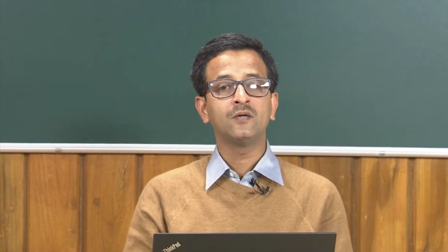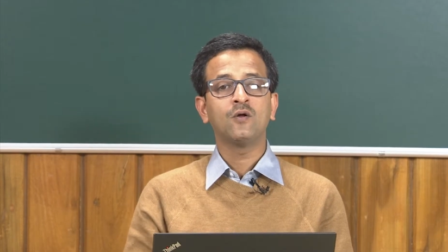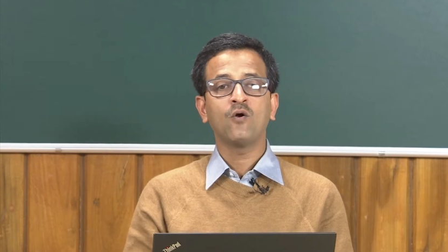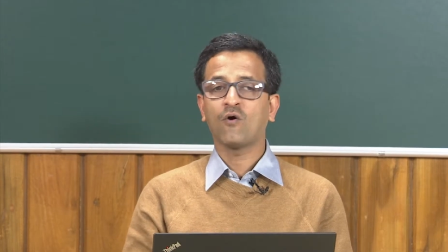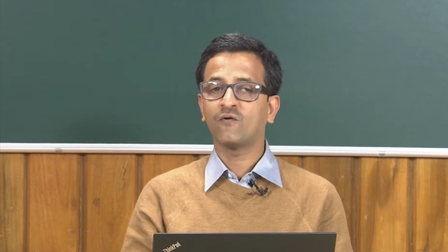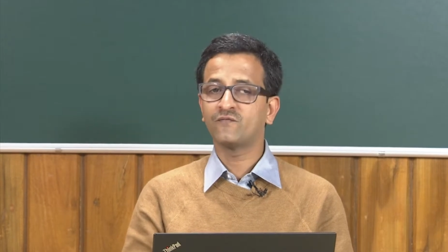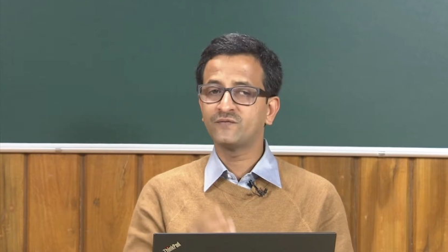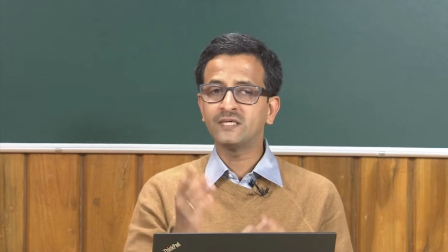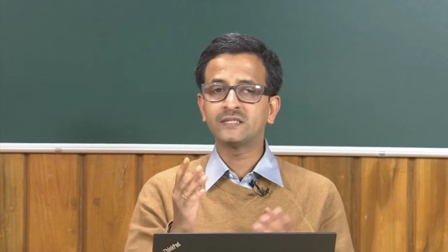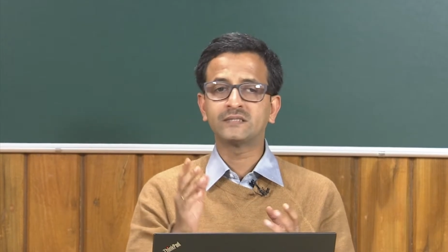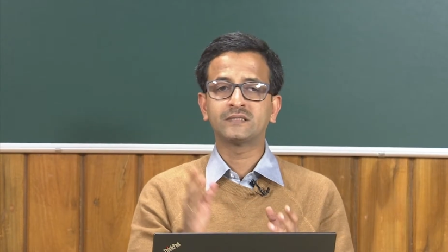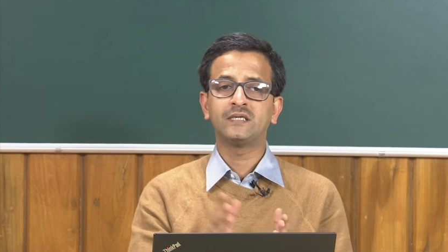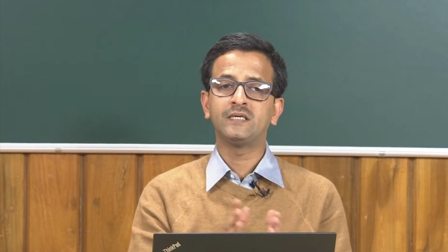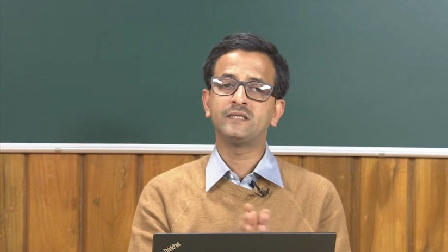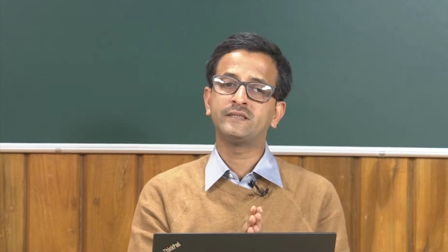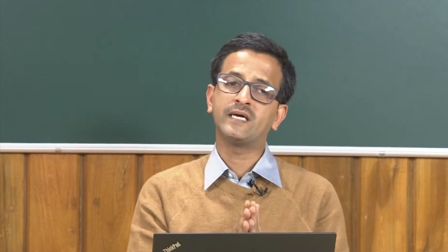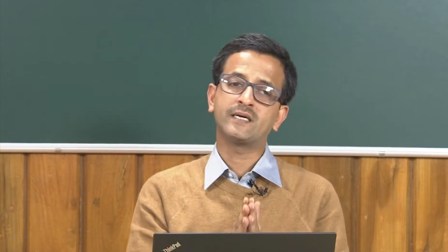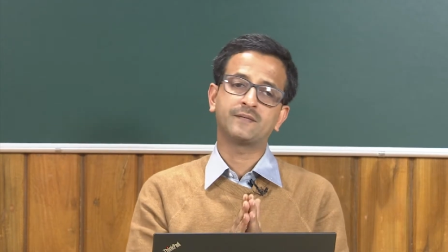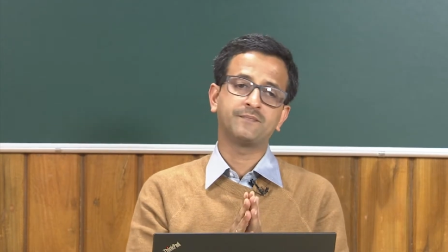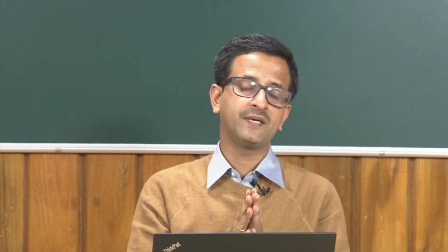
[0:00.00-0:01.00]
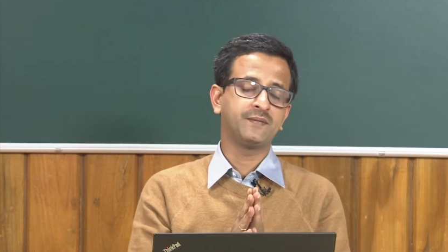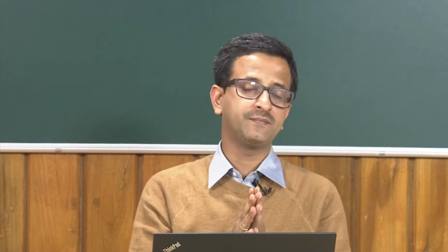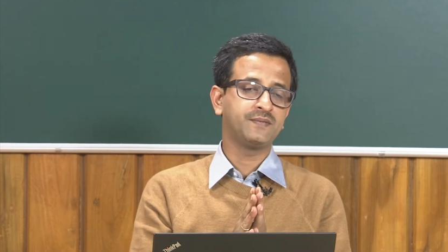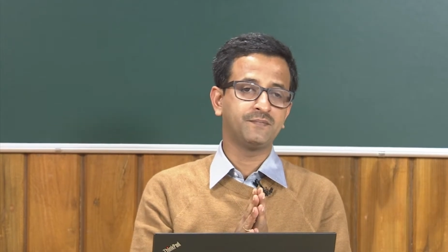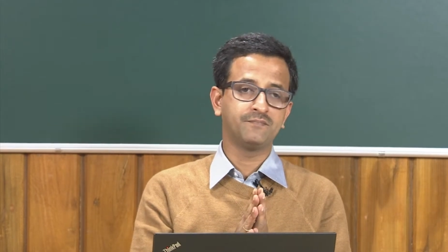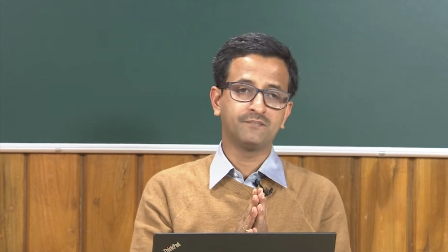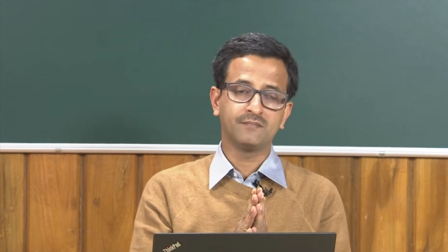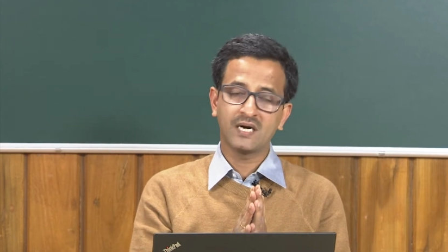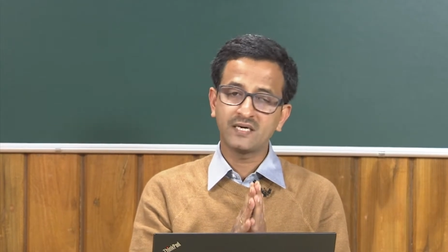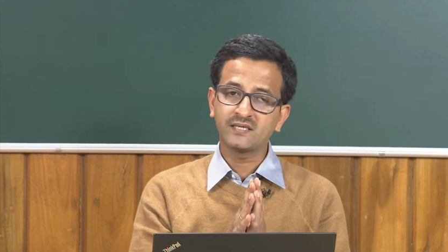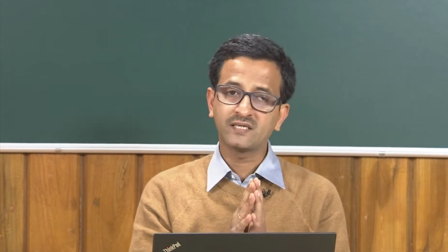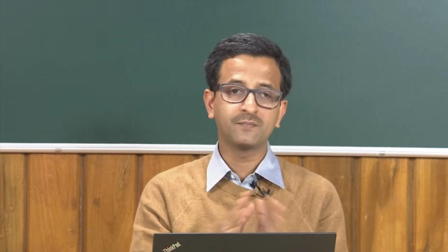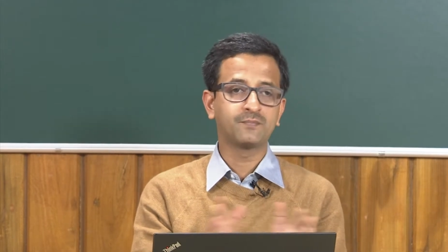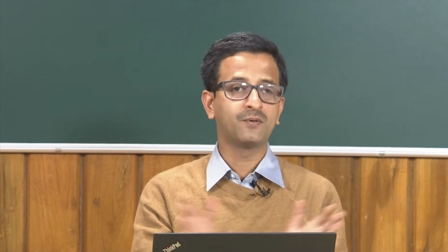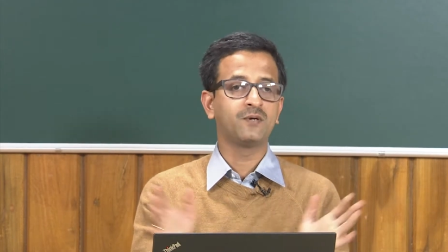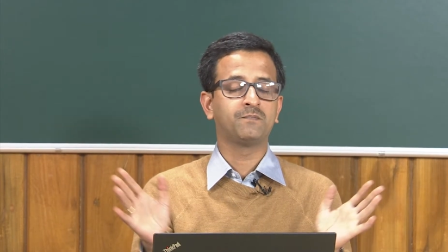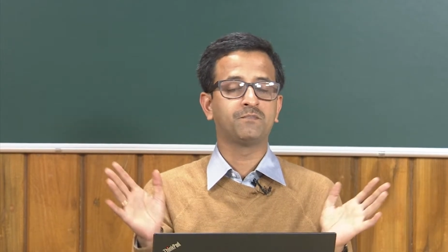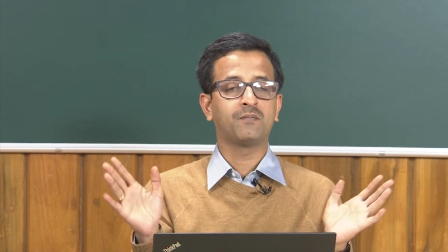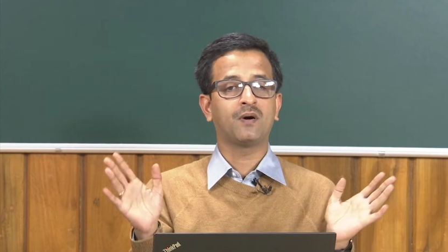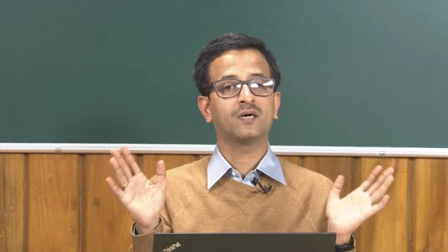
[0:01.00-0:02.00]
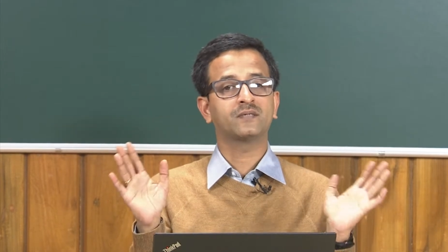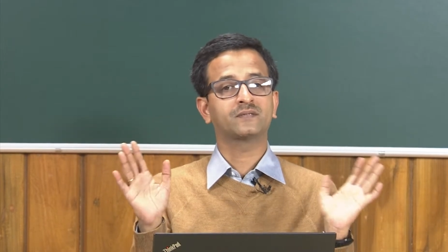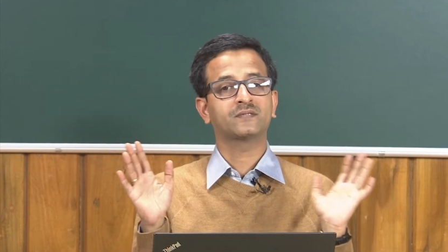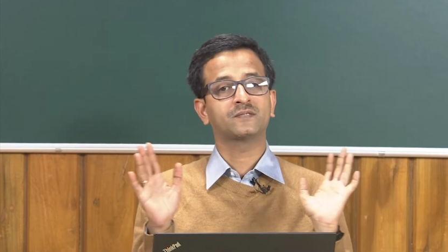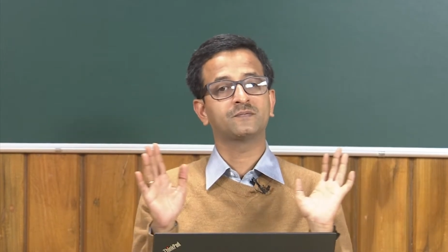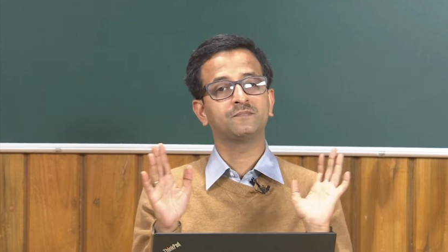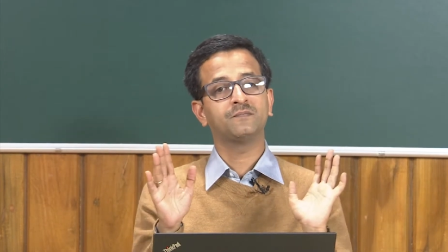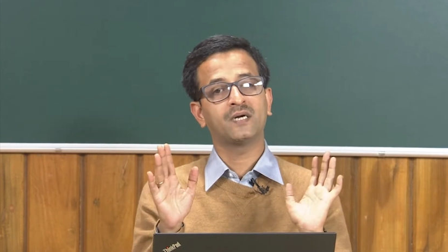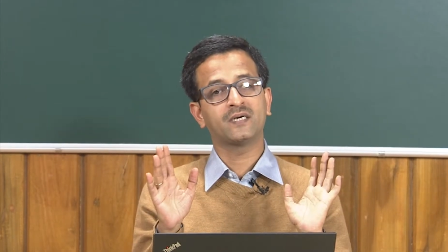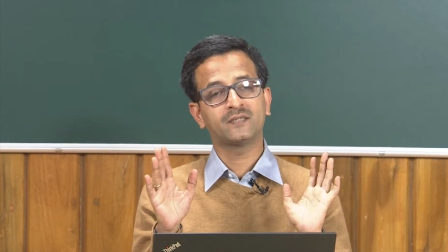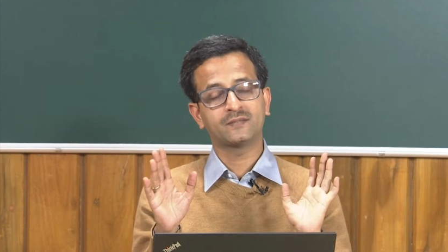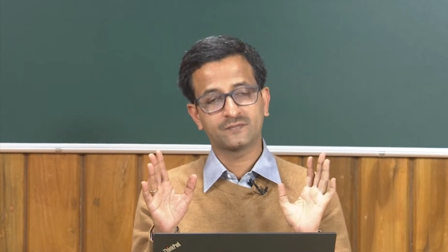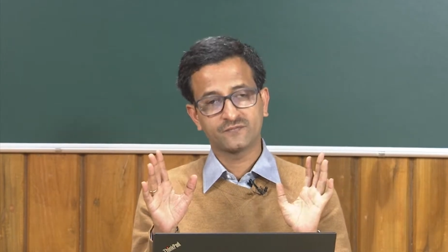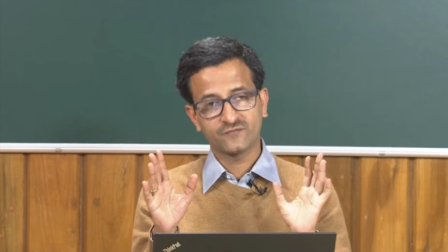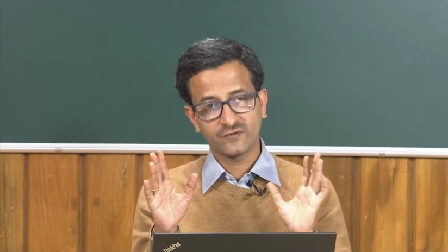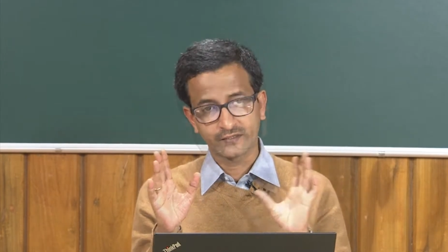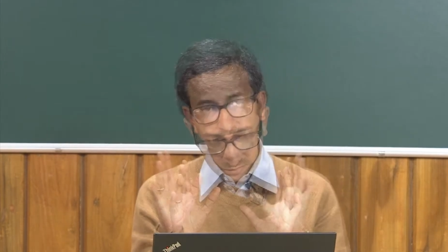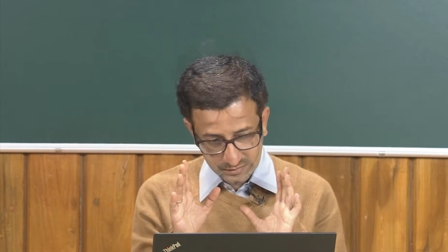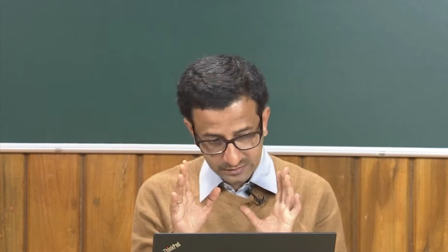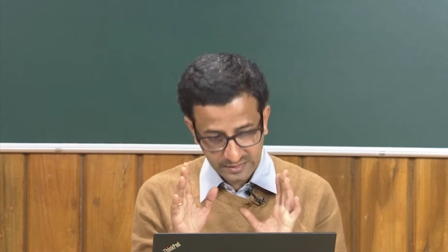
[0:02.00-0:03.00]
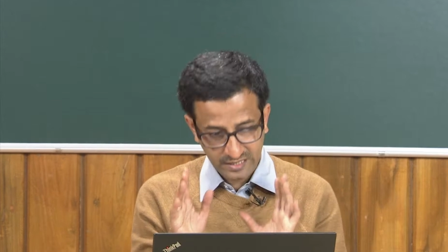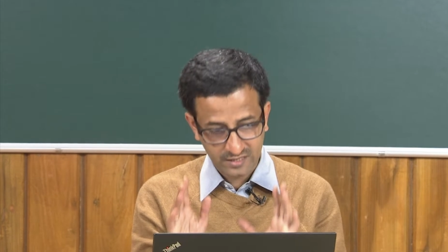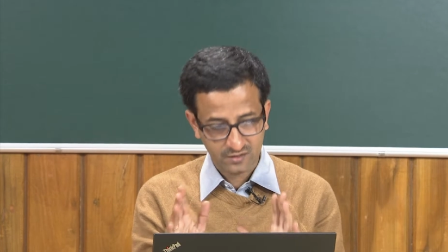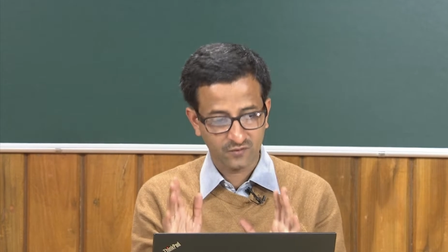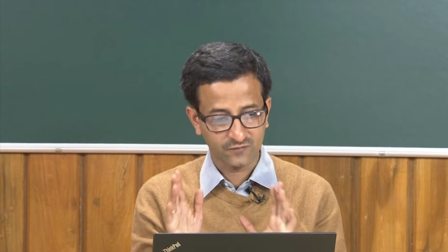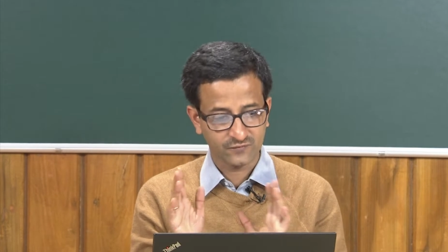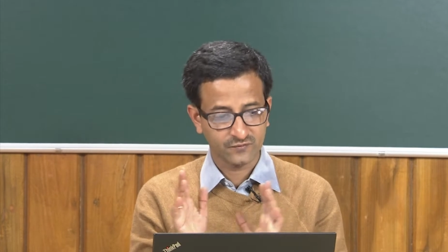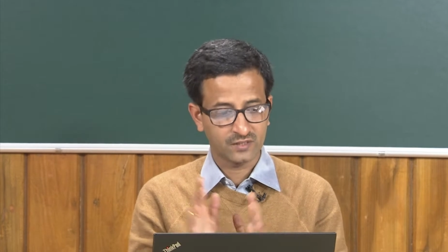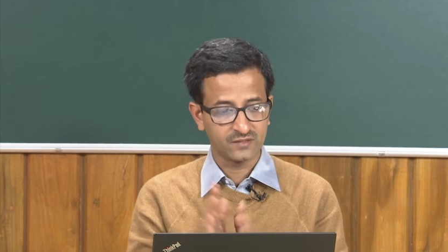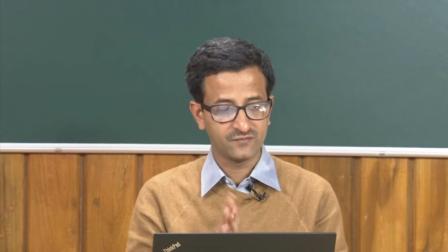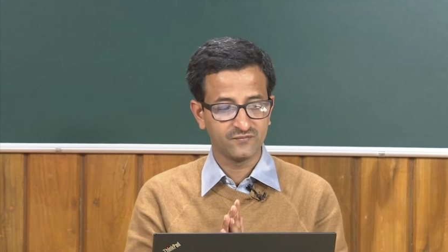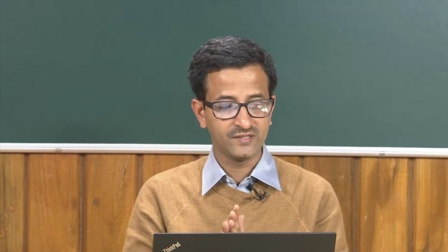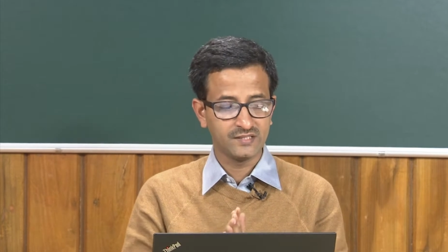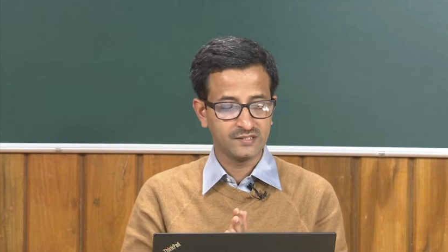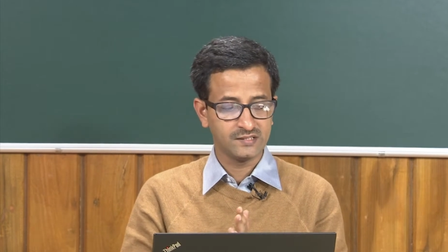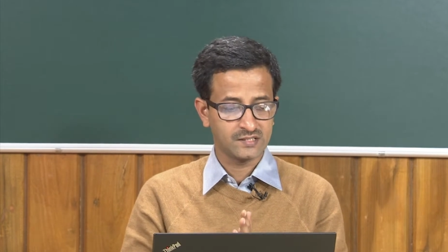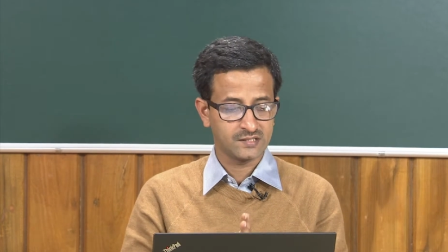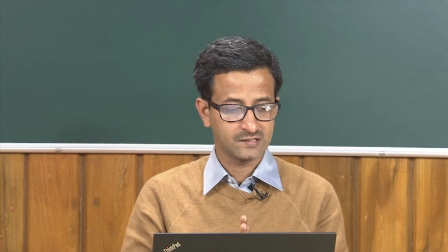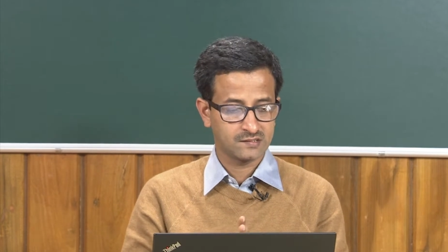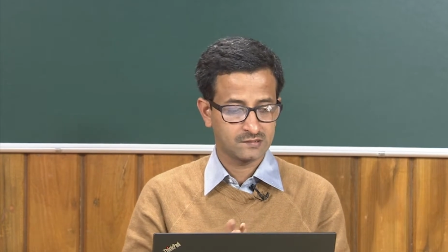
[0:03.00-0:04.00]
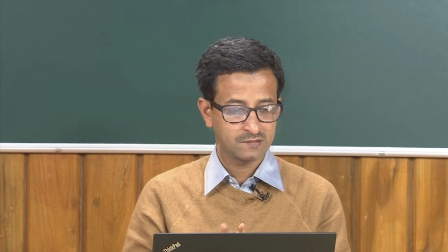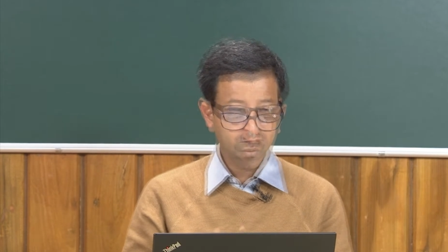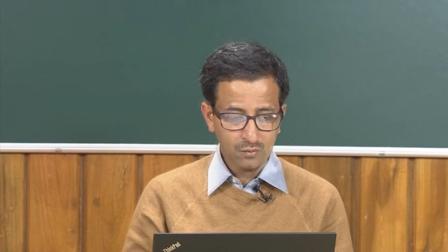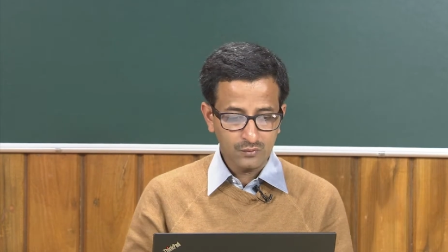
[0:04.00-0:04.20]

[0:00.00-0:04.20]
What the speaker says: Obviously, there may be multiple parts, but for sake of convenience,